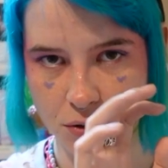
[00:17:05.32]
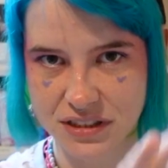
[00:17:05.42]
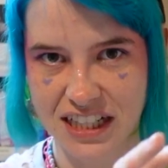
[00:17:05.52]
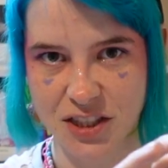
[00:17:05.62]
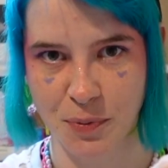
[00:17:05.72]
most
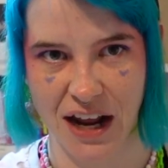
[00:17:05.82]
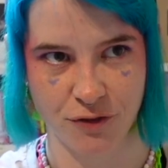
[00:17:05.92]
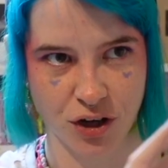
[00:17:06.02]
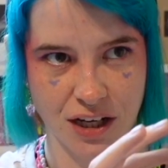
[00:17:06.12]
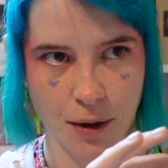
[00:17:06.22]
days, but
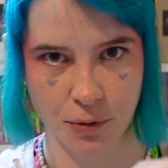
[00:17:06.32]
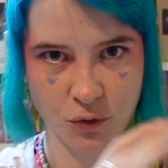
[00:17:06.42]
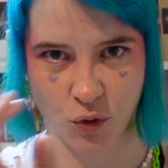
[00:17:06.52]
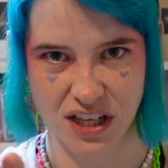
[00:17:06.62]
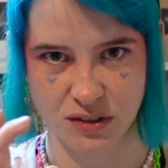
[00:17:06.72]
every couple
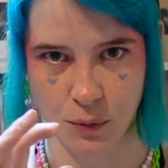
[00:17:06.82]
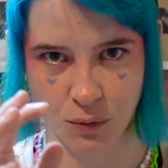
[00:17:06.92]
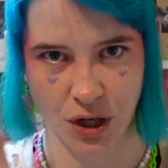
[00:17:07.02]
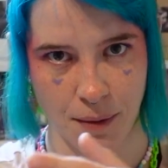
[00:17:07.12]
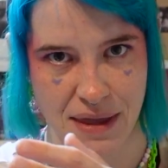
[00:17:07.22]
of weeks we
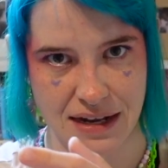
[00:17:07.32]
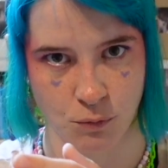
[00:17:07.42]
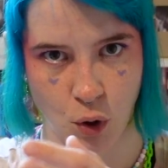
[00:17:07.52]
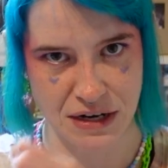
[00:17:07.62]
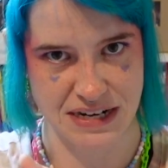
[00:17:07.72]
would come
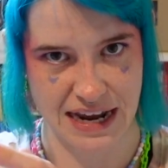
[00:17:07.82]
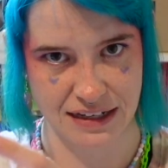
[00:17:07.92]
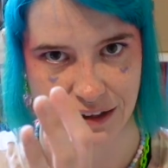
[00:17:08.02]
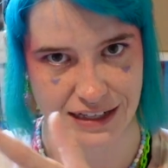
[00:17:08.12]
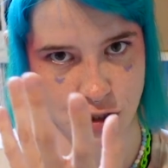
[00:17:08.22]
in one day
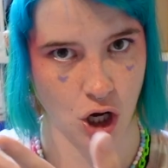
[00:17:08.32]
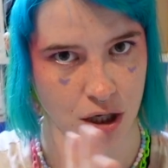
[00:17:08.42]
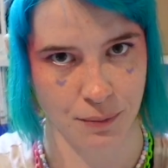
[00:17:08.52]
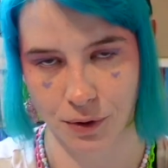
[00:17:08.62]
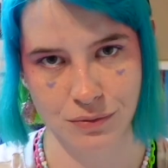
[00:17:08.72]
to, like,
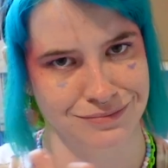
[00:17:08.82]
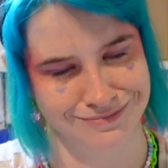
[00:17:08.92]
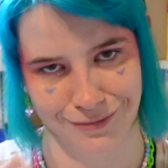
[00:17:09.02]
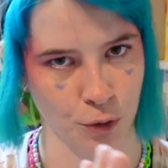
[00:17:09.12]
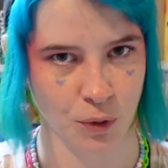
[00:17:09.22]
talk about
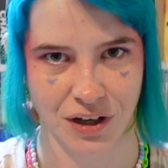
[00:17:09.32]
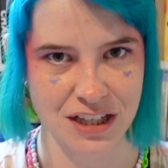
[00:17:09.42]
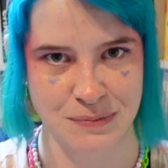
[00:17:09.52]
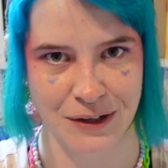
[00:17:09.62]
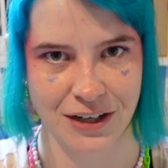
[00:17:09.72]
our work
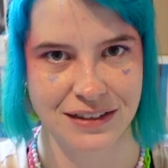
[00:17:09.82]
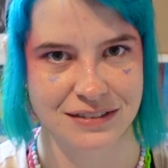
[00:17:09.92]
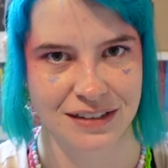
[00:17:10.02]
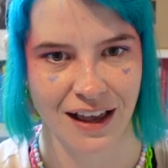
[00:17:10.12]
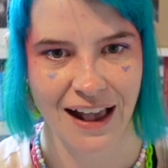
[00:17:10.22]

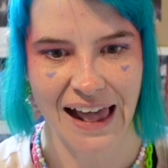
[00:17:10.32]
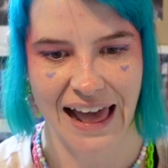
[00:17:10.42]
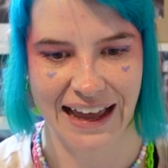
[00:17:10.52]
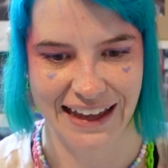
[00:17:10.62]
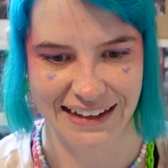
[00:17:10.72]
experience.
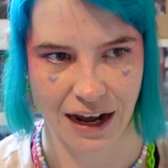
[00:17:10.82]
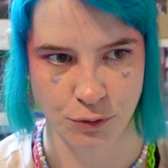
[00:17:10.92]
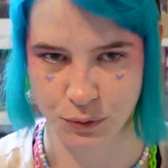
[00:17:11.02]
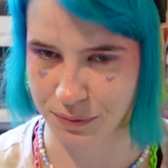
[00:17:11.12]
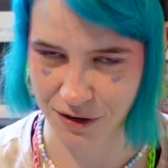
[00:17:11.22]
And I
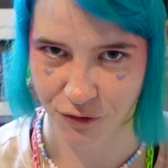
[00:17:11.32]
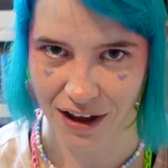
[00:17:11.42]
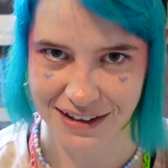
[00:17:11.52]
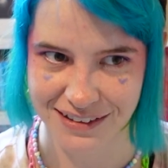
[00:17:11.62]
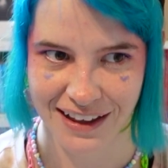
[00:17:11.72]
was with my
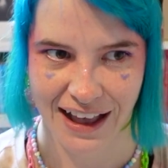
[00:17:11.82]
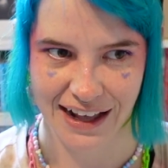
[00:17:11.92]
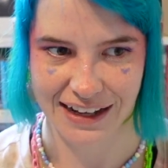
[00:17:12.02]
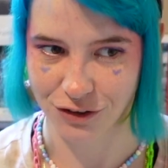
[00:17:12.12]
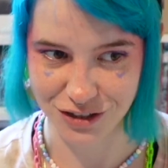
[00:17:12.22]
friend
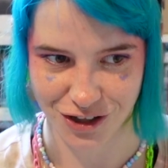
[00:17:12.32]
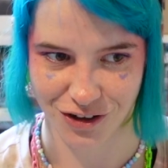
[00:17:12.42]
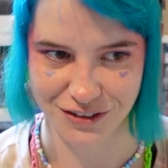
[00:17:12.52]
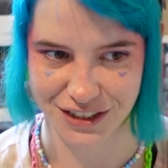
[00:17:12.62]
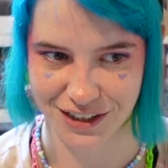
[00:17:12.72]
and I looked at her
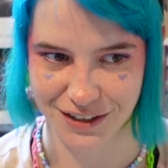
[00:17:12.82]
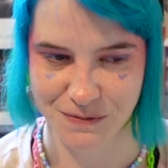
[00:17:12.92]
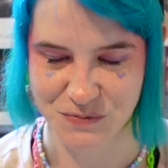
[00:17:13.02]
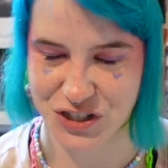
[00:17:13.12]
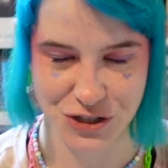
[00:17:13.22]
and I was like,
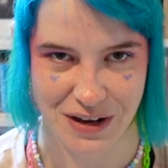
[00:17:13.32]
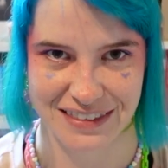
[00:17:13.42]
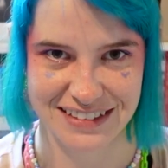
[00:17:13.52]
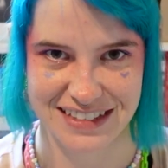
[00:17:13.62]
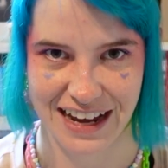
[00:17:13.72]
did you
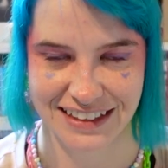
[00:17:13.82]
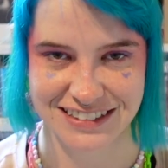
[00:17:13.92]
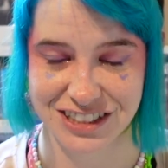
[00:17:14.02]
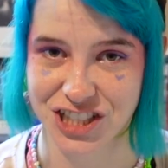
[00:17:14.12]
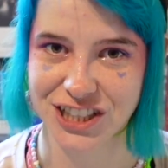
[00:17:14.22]
get this
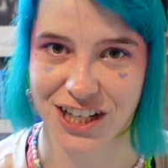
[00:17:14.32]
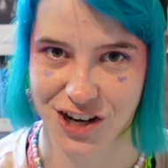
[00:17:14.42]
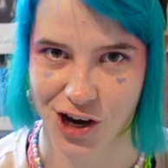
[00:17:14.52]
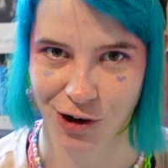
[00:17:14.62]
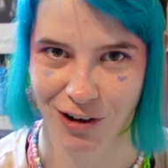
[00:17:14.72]
text? And she said,
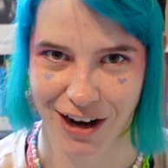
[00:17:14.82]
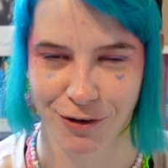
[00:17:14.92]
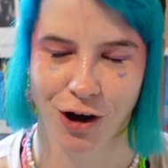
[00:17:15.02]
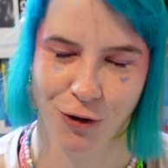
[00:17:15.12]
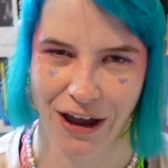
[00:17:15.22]
no. And I
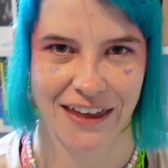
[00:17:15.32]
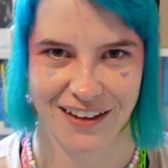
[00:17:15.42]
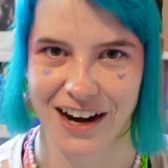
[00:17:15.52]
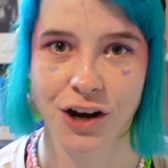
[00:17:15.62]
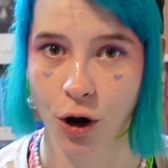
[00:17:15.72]
went, okay,
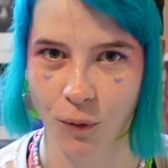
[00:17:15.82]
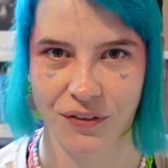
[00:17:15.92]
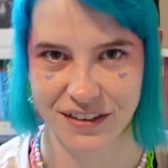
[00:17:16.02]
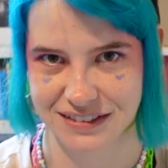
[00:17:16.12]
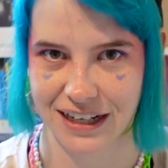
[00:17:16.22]
then I know
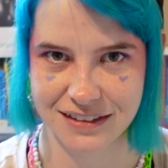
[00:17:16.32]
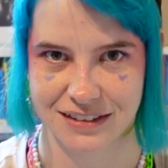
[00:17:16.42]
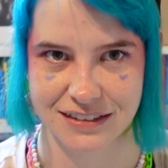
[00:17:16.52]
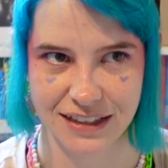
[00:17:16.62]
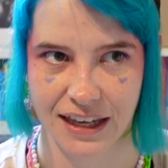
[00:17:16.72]
what this
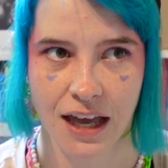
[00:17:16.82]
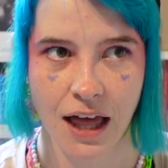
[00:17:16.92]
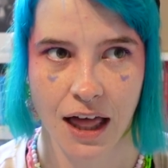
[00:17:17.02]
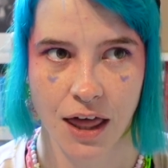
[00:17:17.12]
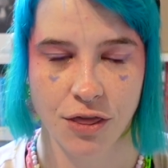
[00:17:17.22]
text is. Like,
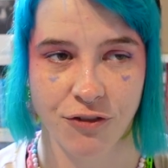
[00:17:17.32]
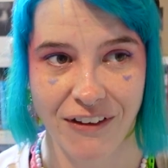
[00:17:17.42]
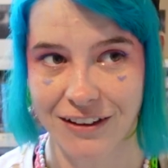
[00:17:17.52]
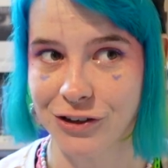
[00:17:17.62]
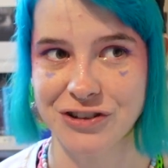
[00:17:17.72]
the
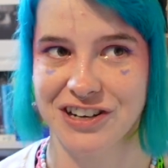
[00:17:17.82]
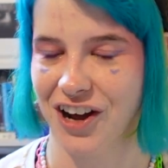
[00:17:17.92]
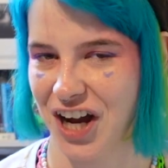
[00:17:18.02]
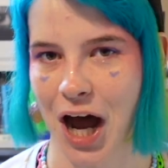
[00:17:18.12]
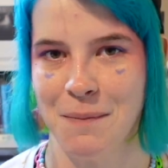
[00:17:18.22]
failure did
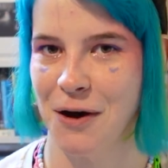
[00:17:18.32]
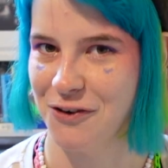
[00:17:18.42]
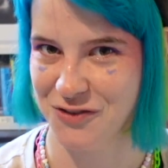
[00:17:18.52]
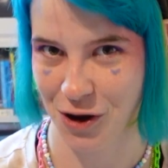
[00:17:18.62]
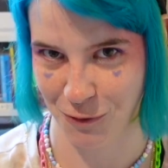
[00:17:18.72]
not come out
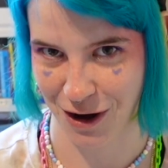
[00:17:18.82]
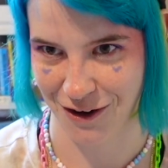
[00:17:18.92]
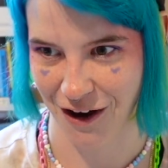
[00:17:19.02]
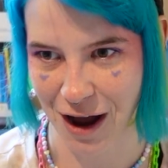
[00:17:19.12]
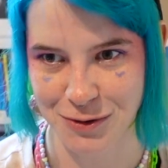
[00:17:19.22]
of
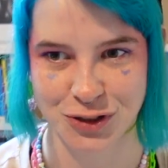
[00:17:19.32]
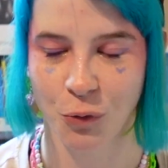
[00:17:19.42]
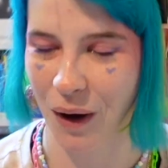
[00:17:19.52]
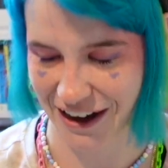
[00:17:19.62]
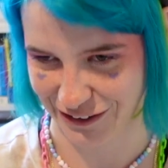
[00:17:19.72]
nowhere. I was
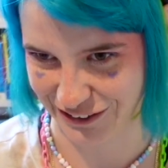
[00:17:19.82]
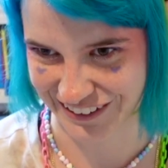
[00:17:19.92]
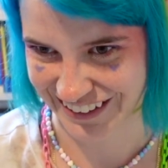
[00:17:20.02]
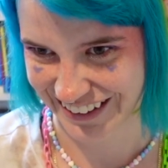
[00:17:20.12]
aware.